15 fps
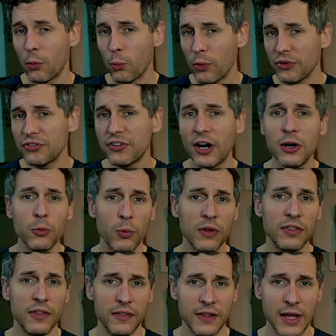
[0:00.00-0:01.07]
We'll start
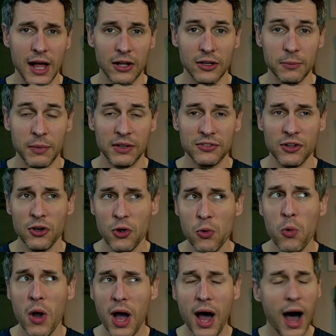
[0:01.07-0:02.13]
with the Alchemist,
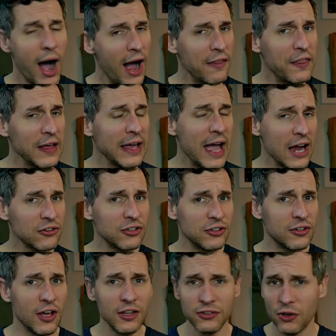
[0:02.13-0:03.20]
who I think actually
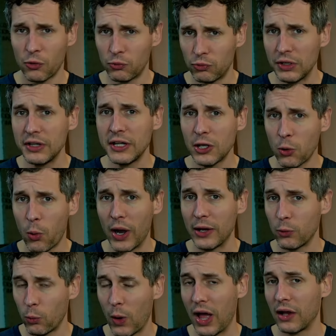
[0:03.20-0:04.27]
does really
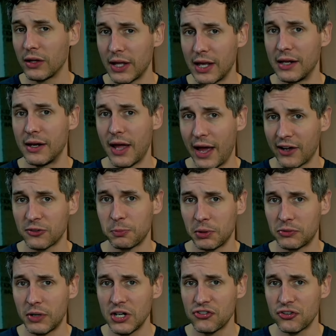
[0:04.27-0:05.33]
quite well in
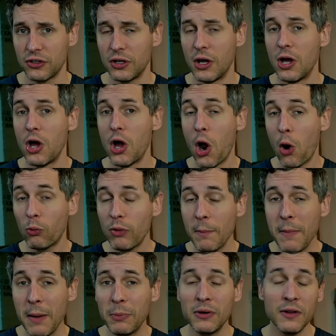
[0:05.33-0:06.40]
exploration.
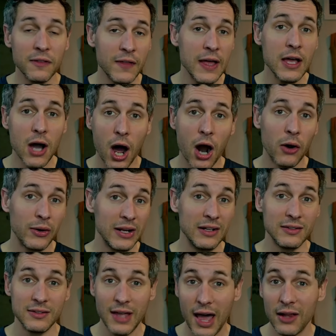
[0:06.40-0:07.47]
Remember, they are
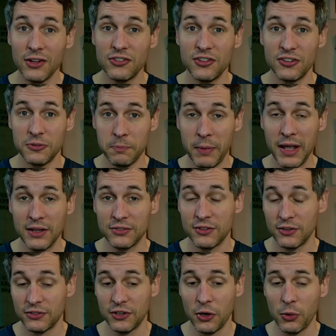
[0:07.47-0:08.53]

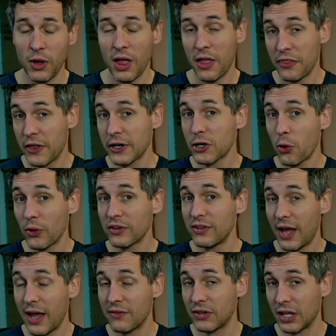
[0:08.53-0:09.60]
intelligence-based, so they're going
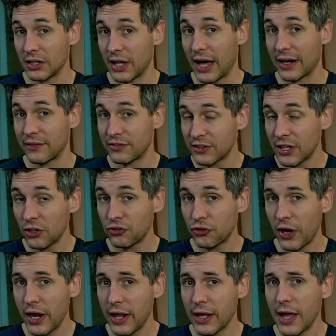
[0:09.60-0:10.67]
to have a lot of skill
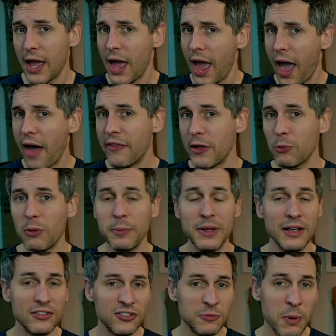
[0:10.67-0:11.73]
training, and they will
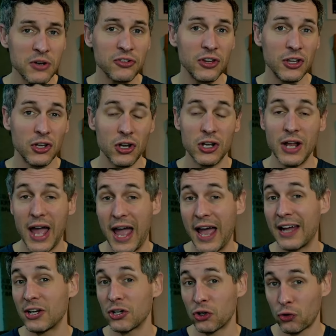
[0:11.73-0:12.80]
be especially good
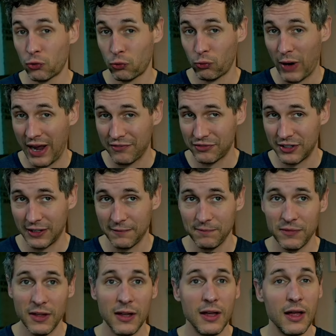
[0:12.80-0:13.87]
at crafting.
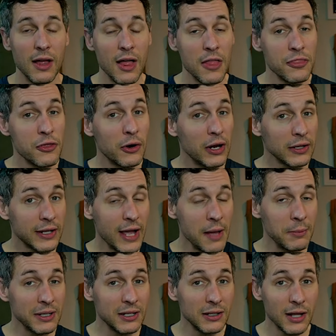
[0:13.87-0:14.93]
Their
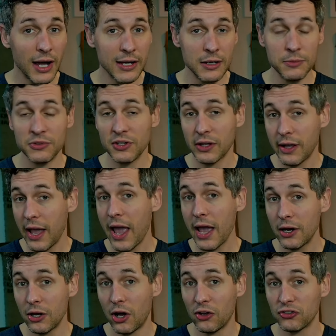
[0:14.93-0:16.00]
alchemical items
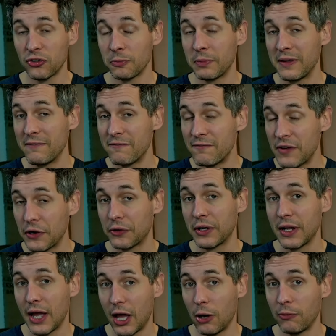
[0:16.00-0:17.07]
can also be
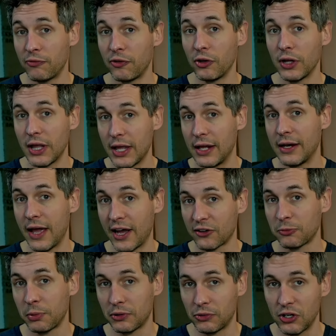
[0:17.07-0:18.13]
very helpful in
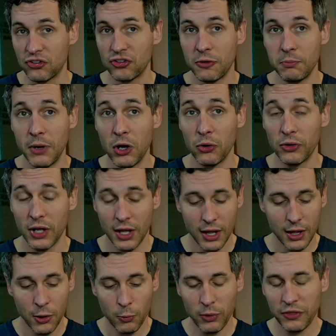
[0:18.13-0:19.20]
exploration mode.
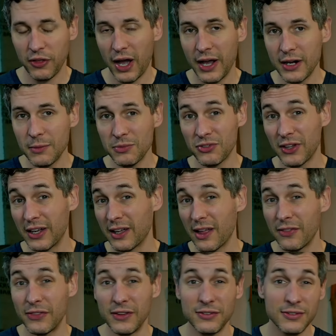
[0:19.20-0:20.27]
With items like
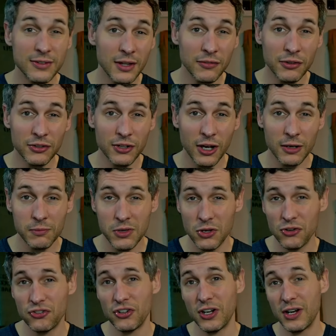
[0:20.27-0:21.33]
the Silver Tongue
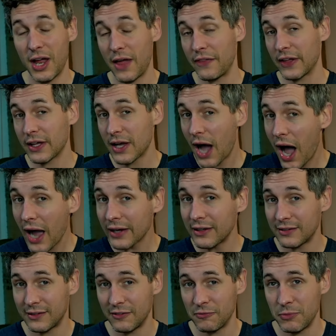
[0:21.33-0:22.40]
mutagen and the
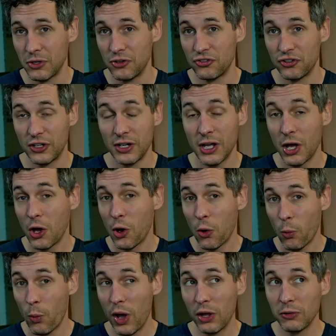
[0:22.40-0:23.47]
Cognitive mutagen,
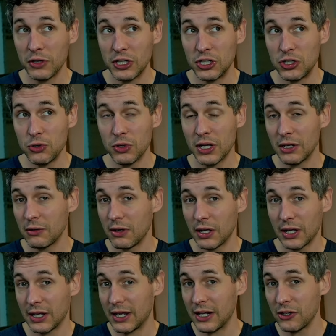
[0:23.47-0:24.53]
well, you can
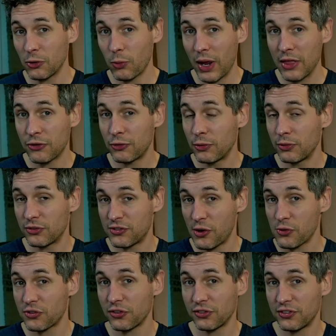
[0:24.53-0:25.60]
get your way through
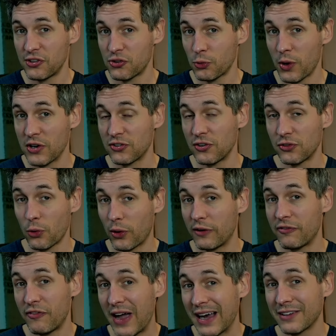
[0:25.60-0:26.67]
social situations or
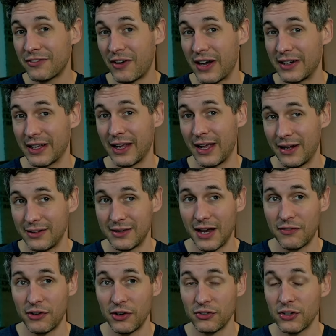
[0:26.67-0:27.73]
fact-finding
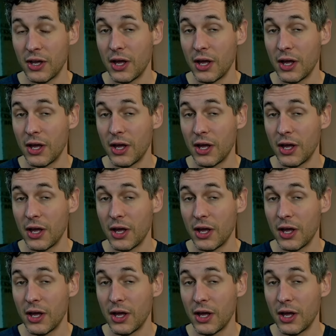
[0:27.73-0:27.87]
endeavors.